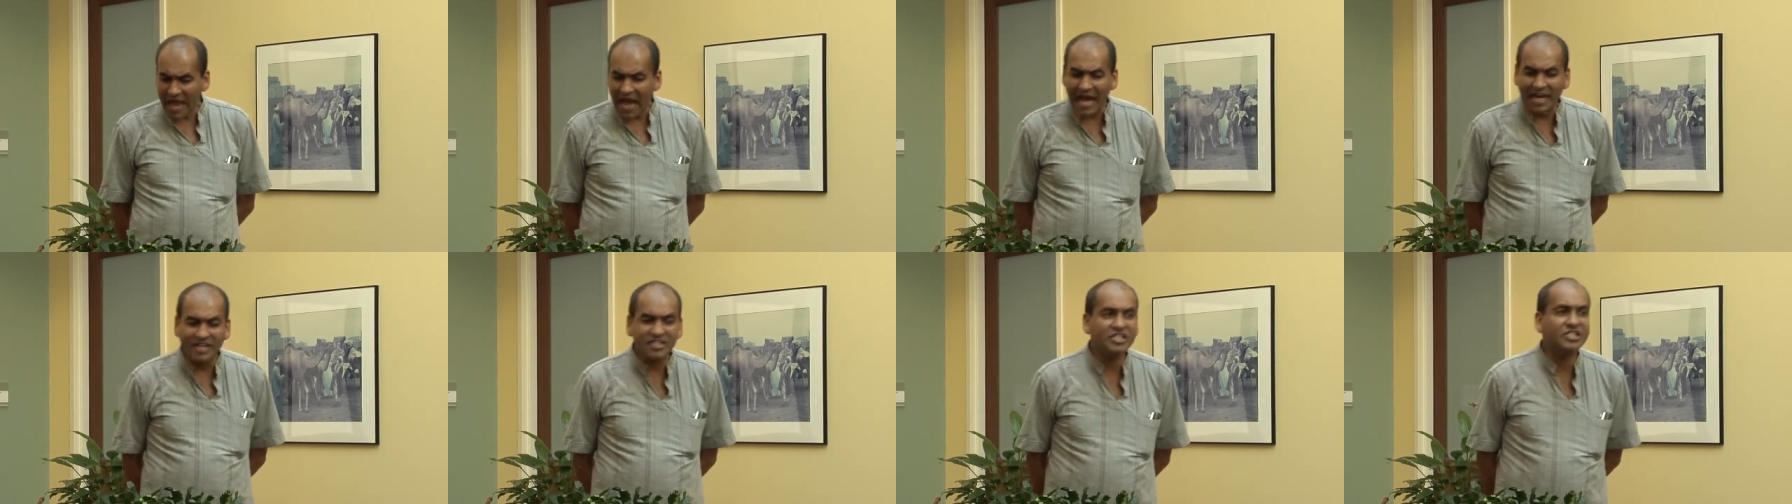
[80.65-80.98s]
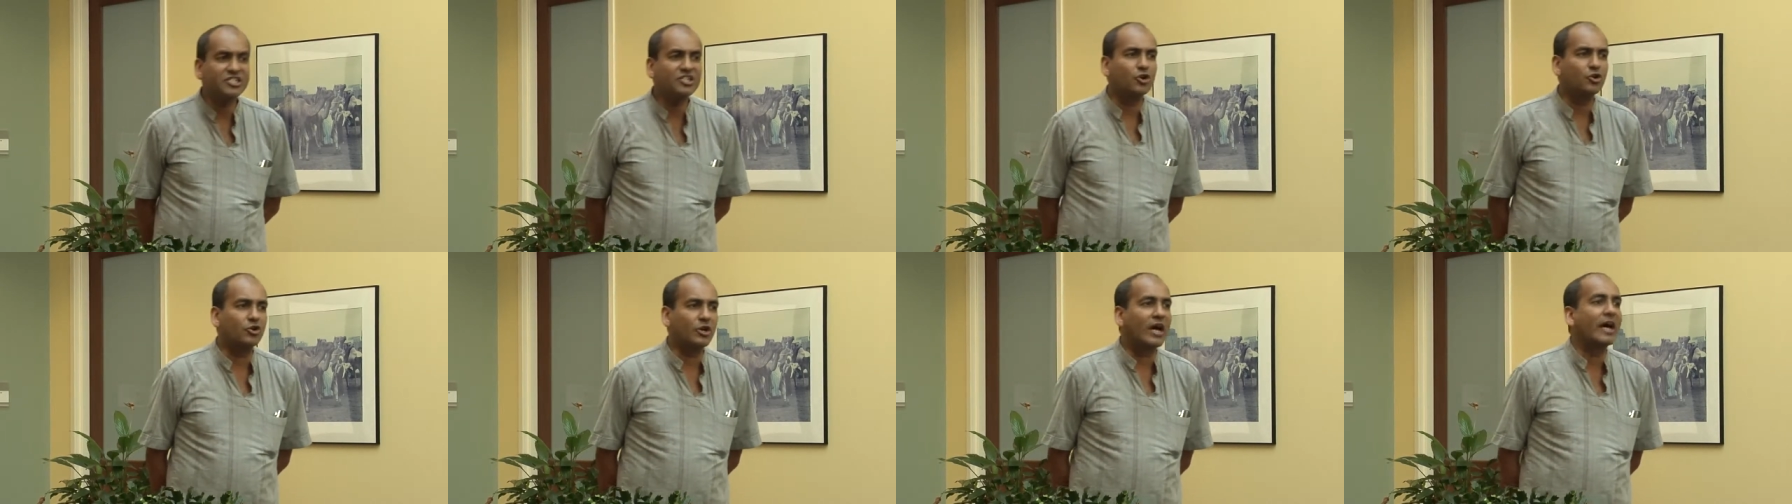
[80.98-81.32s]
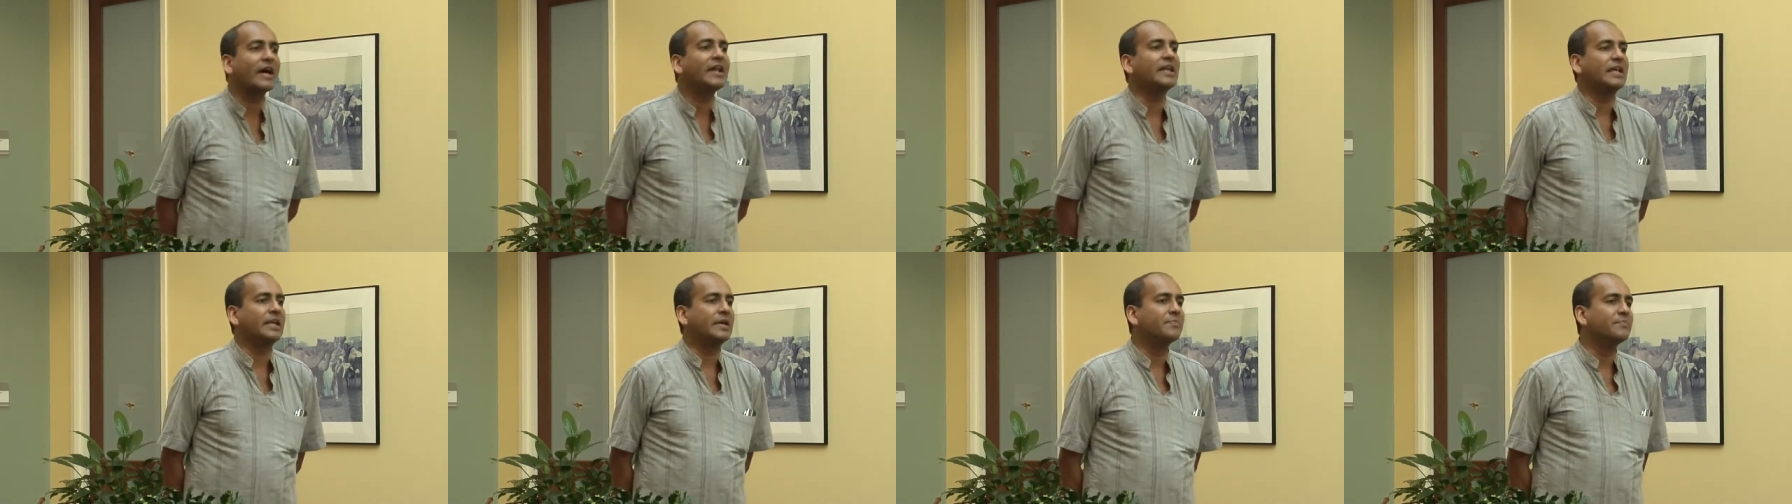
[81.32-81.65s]
Ashish
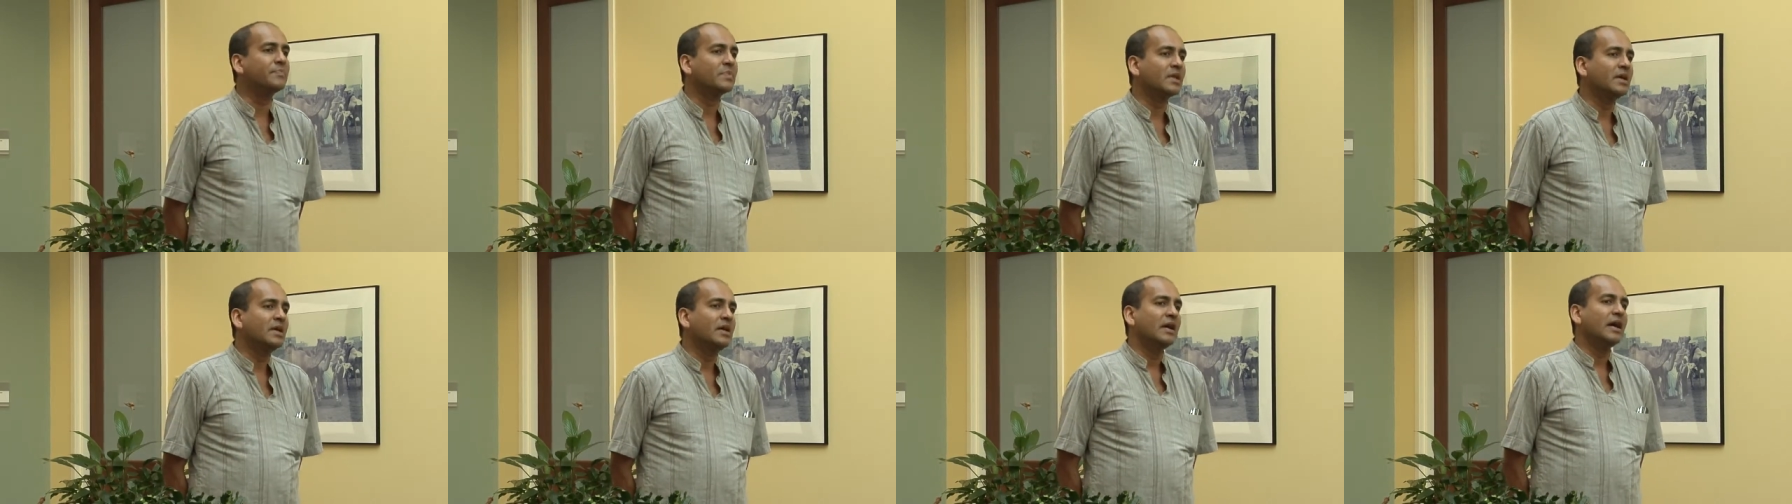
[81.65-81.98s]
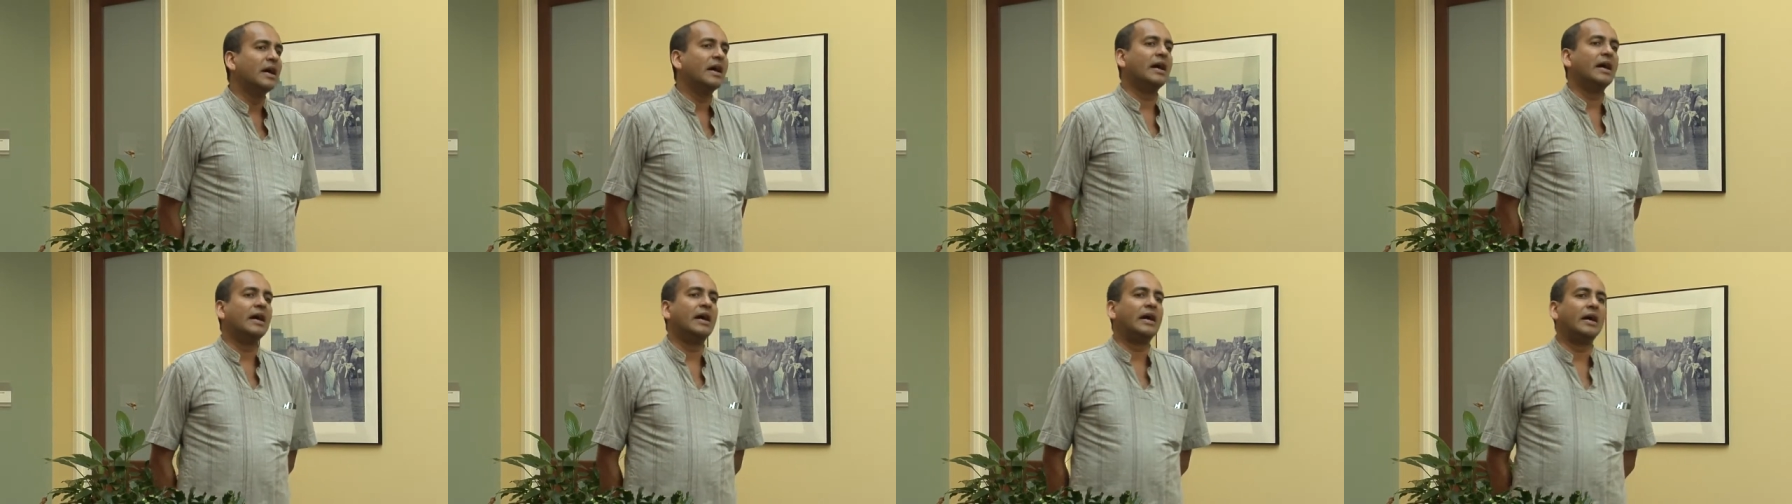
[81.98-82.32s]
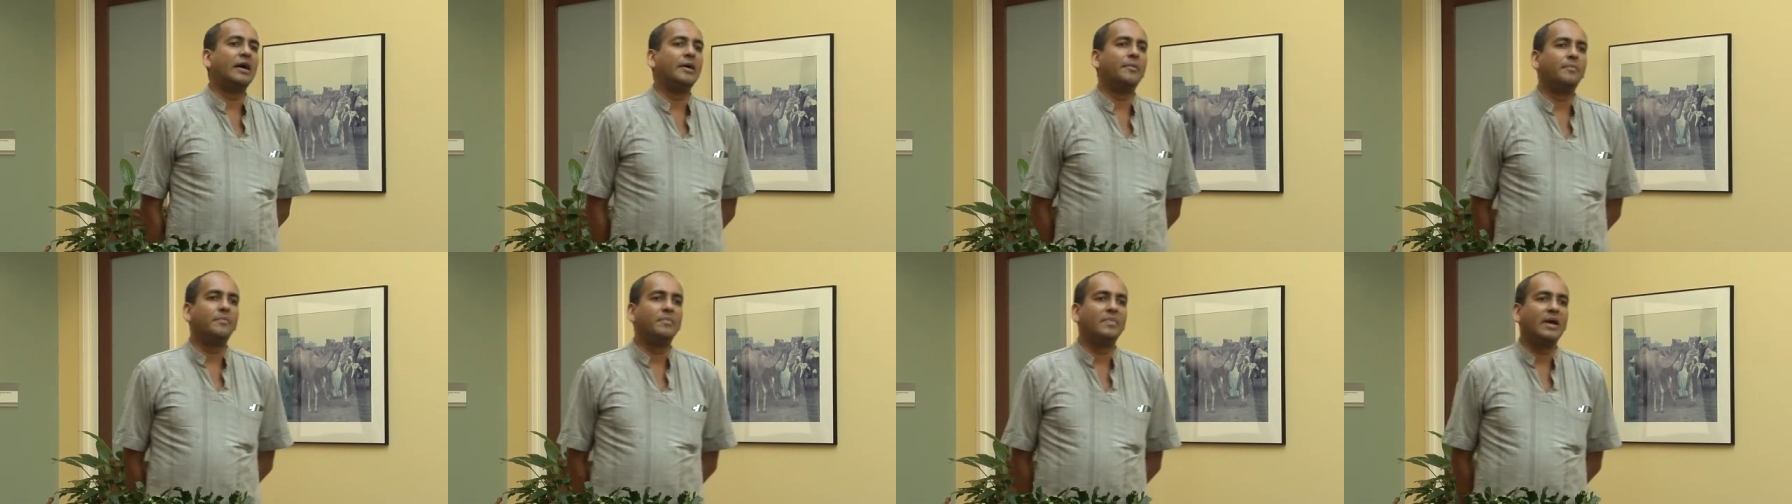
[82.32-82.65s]
Kothari,
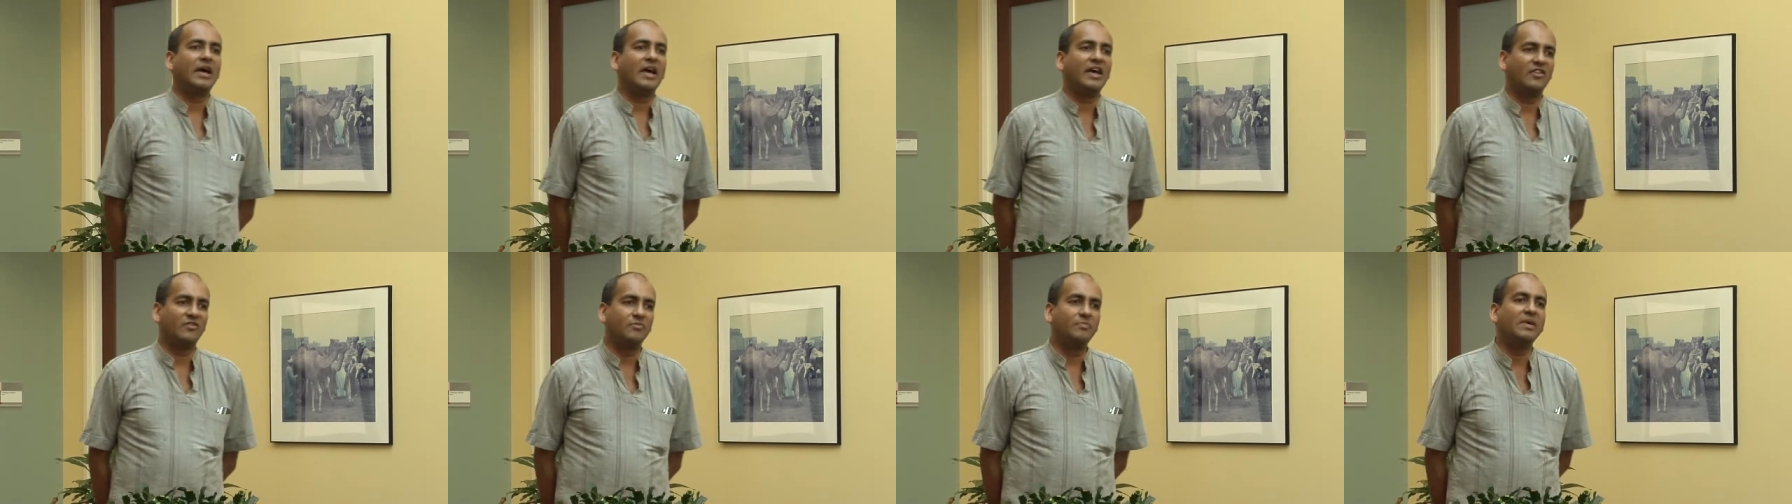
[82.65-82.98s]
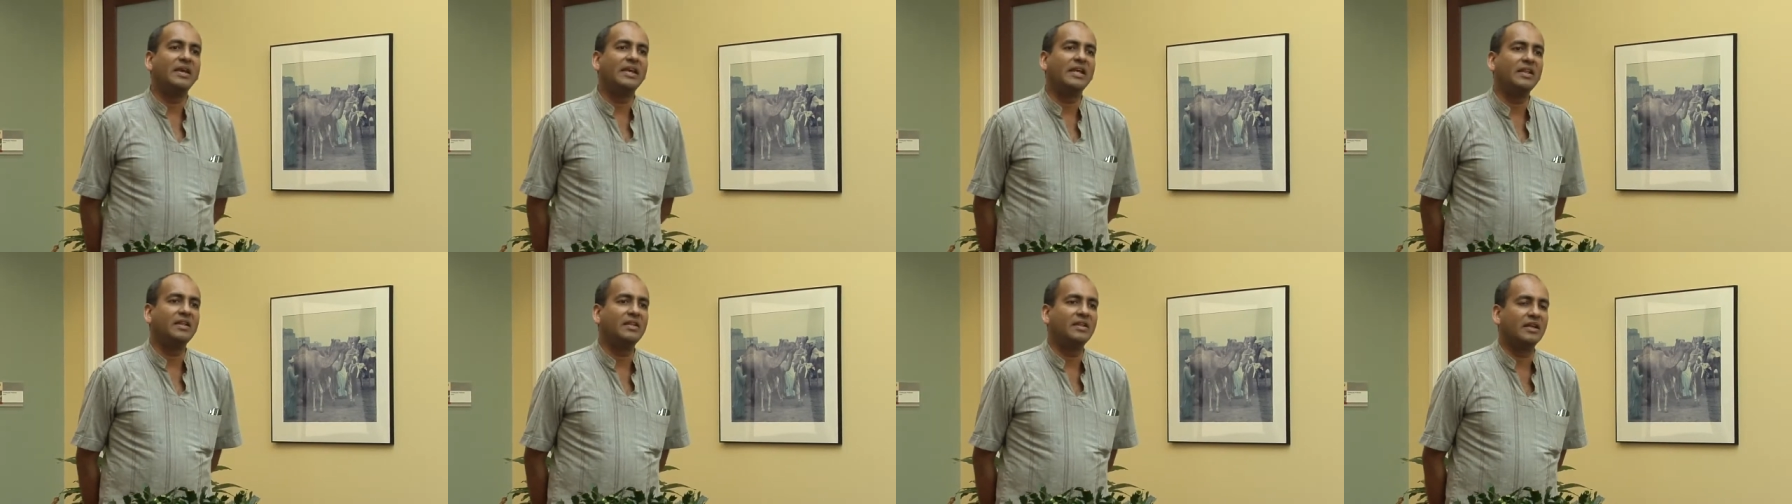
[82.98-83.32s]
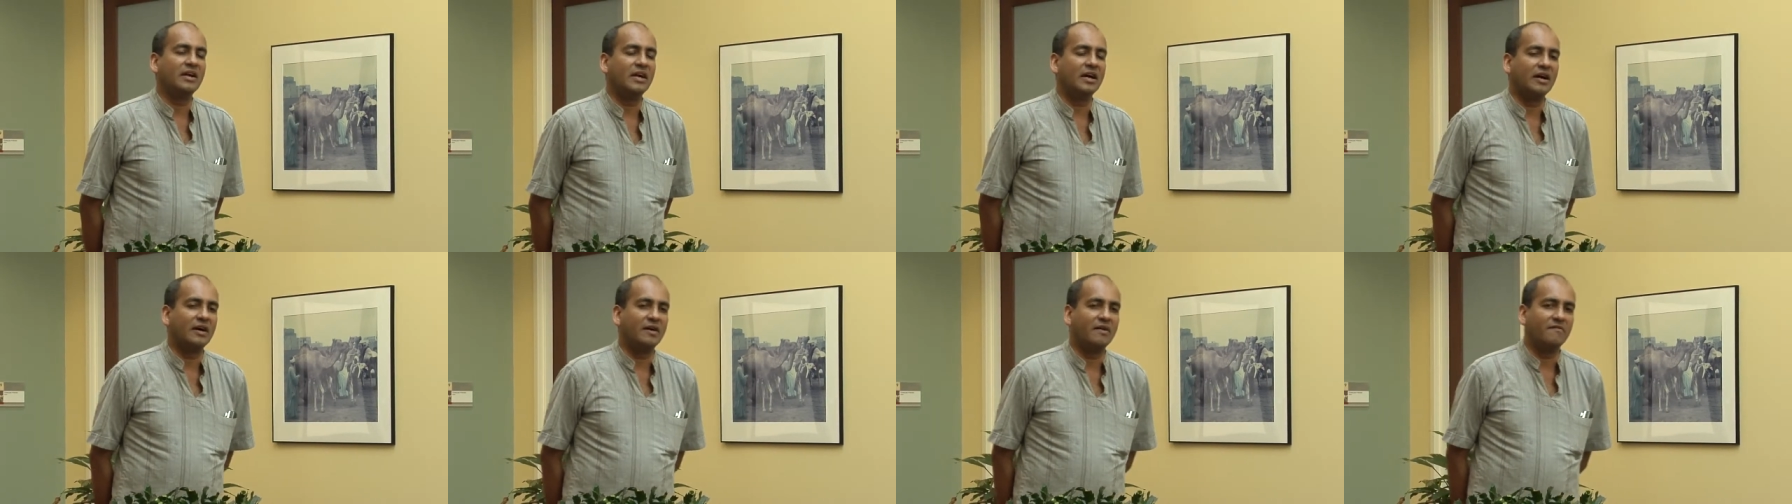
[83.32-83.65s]
um, has been
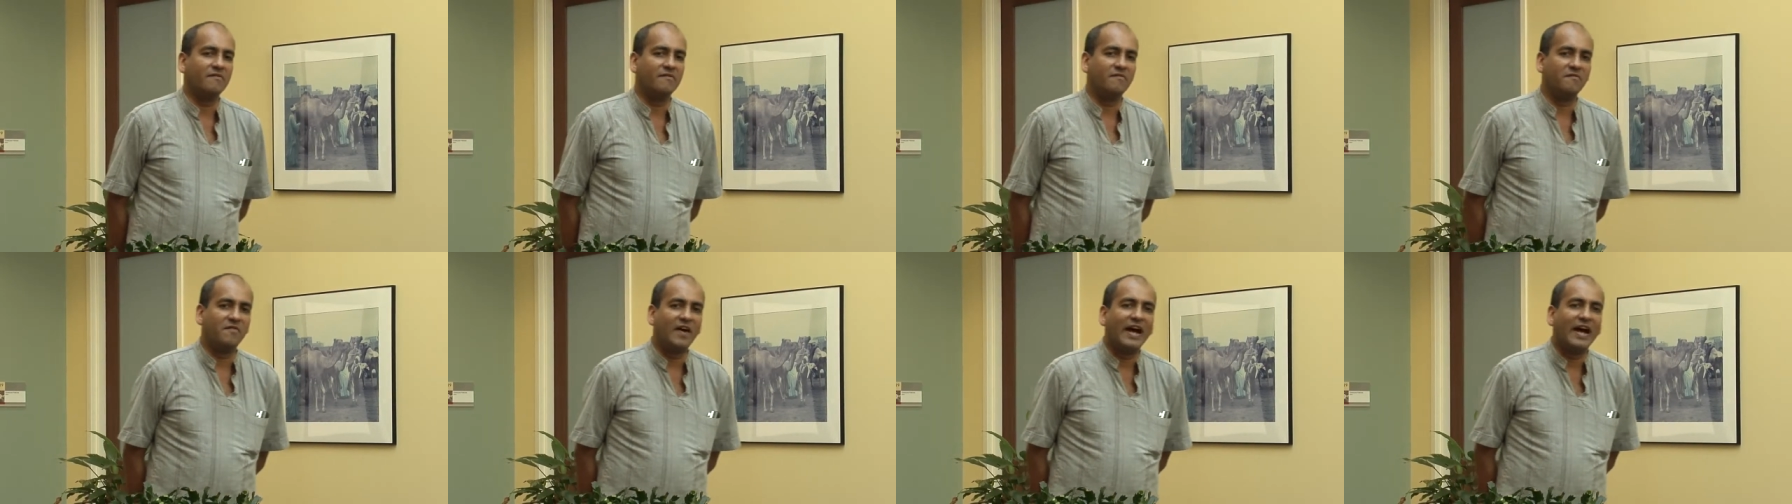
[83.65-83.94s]
uh,